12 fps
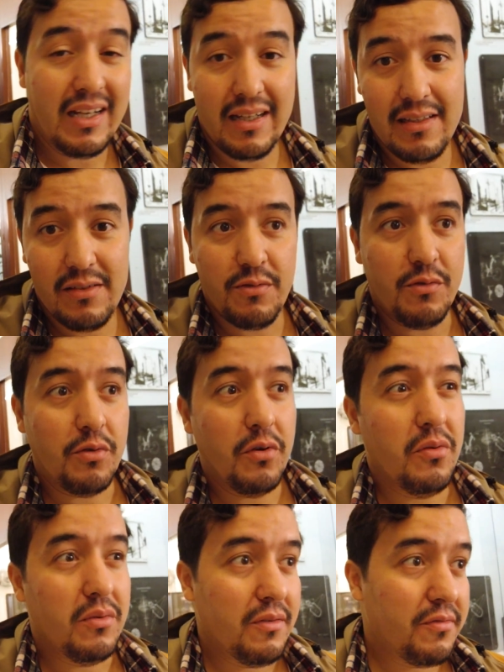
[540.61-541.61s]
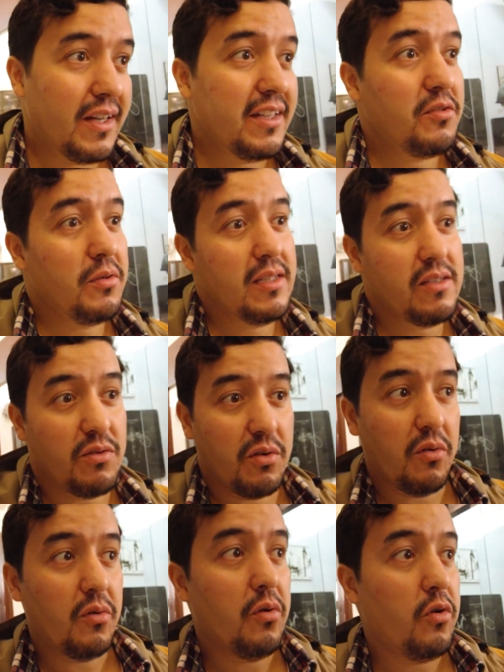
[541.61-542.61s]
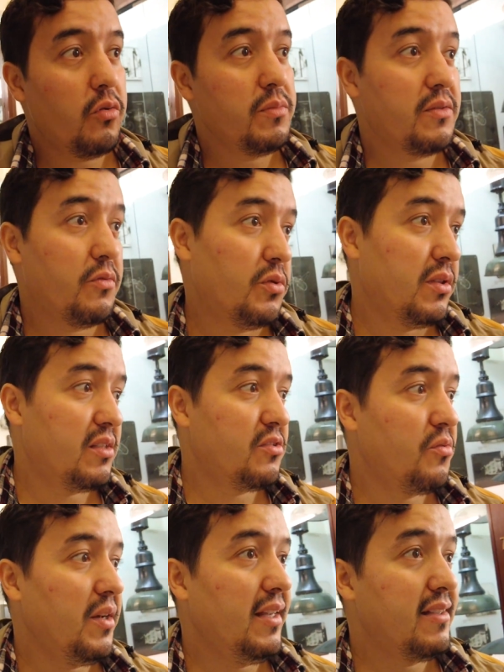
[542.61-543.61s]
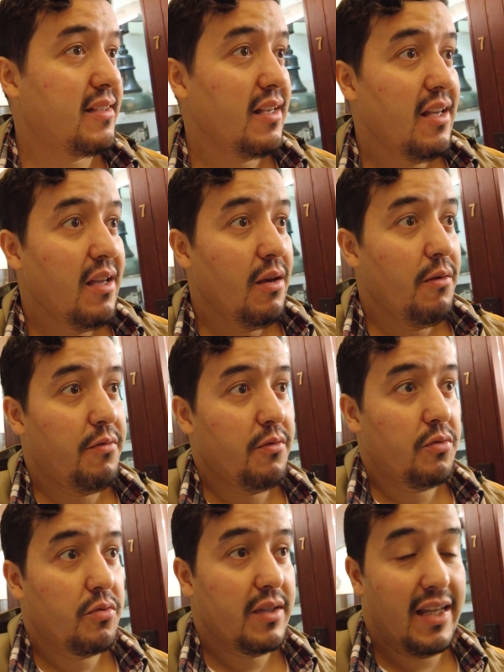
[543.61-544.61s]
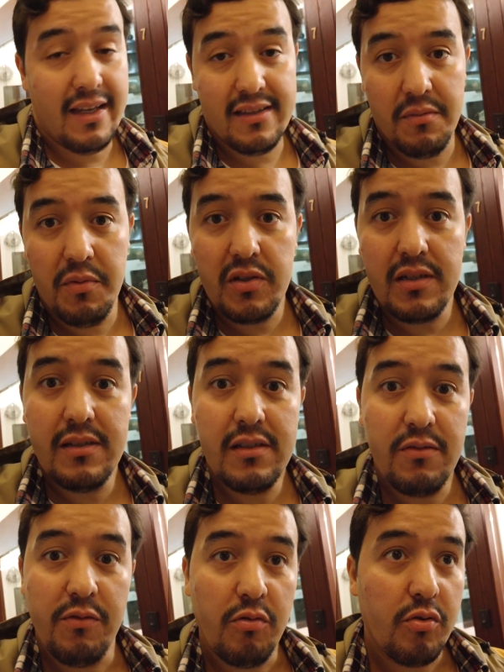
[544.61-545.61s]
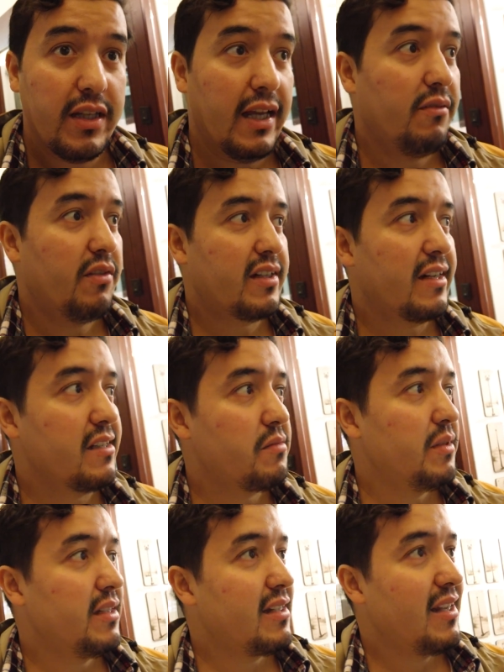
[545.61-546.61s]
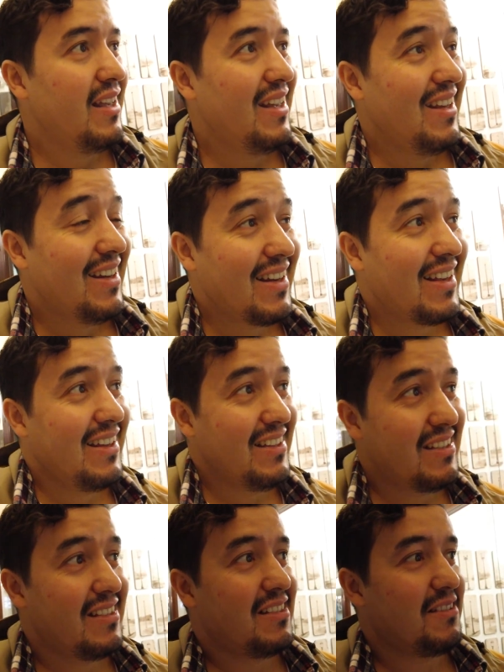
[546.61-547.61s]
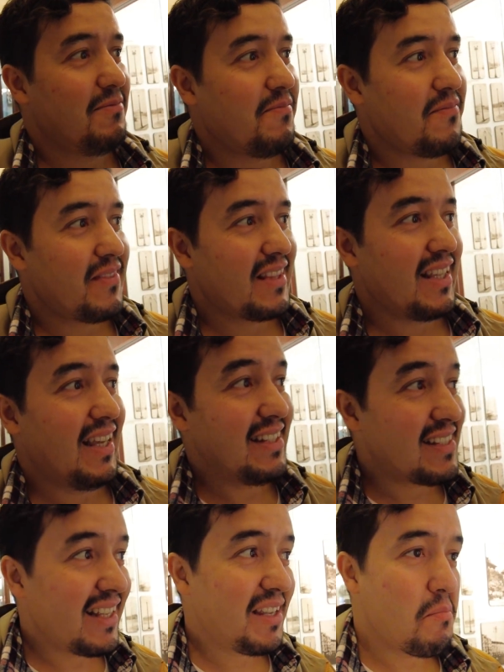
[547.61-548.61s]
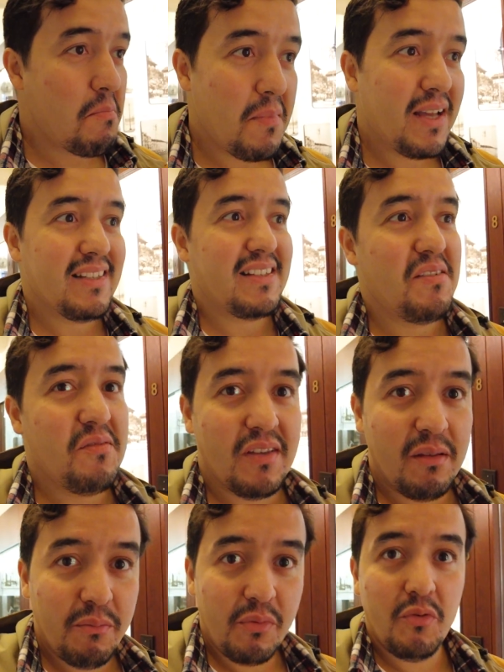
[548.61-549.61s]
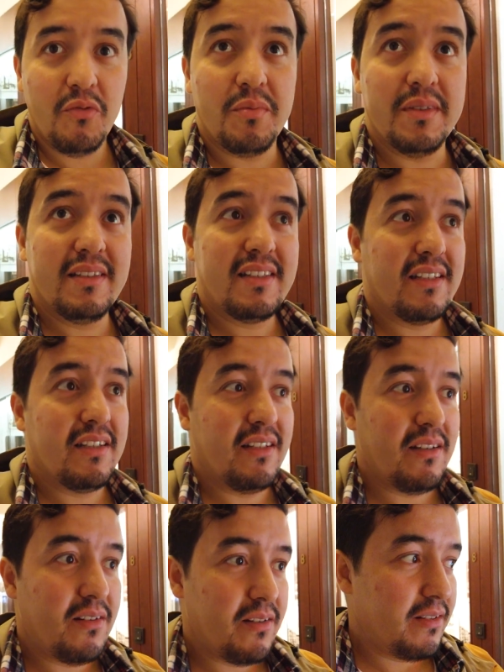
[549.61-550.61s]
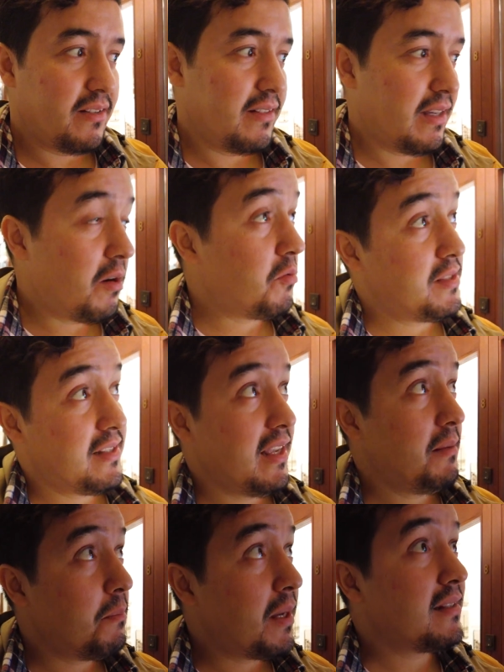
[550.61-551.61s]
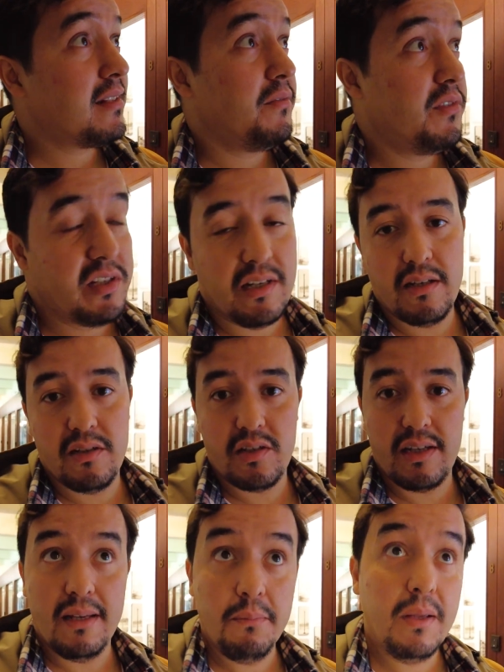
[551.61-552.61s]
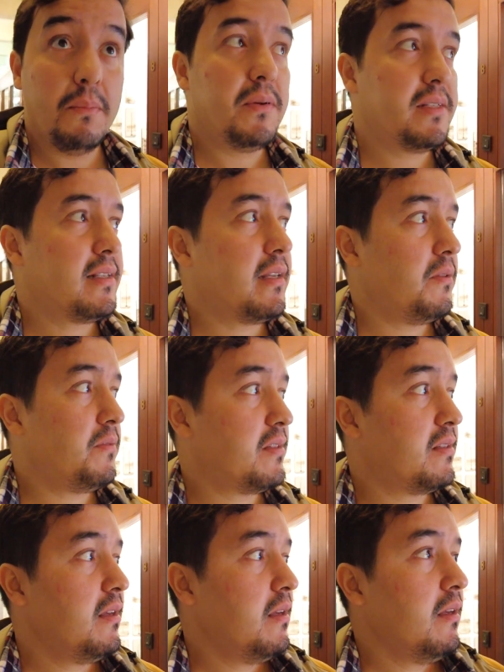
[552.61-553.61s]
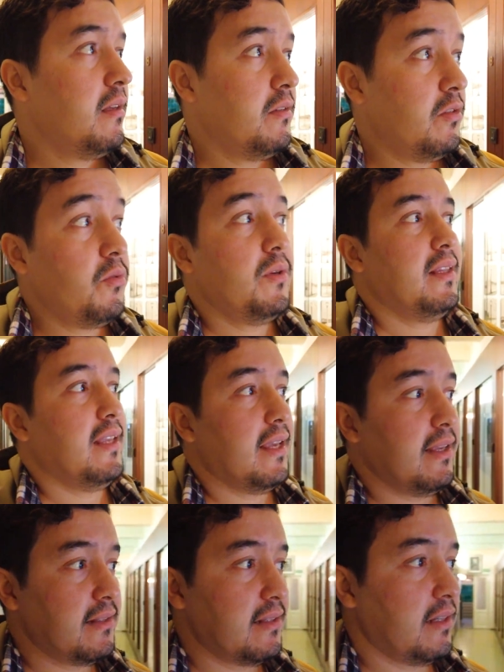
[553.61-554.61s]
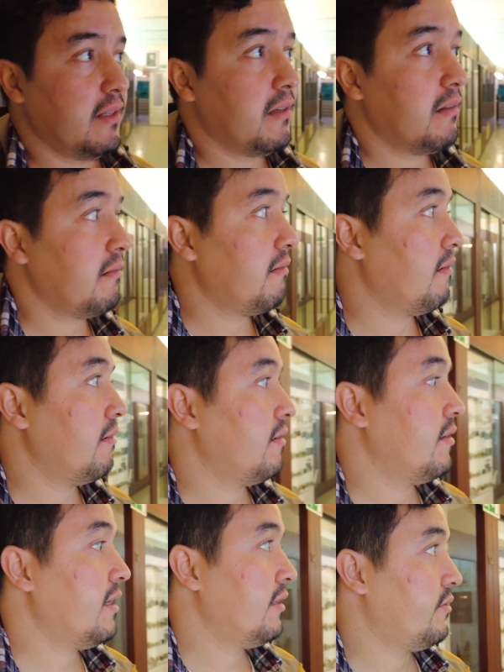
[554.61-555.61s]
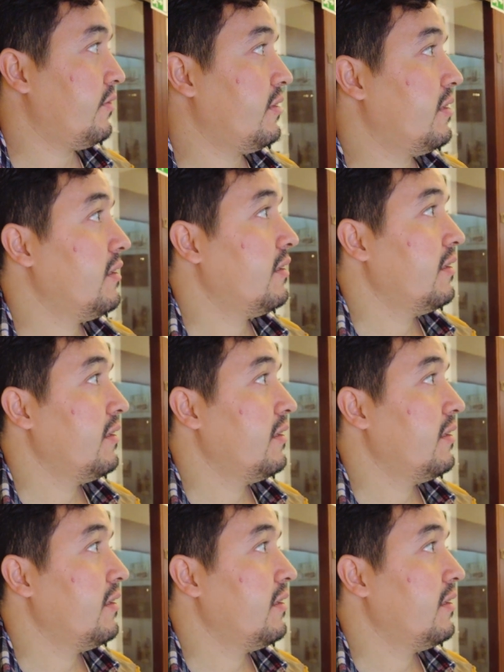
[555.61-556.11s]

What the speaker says: lights for, the factories, for your homes, for the streets, for the exhibitions, for the advertisement. Like, it's like a massive improvement, I would say a massive change in people's lives during the 1800s.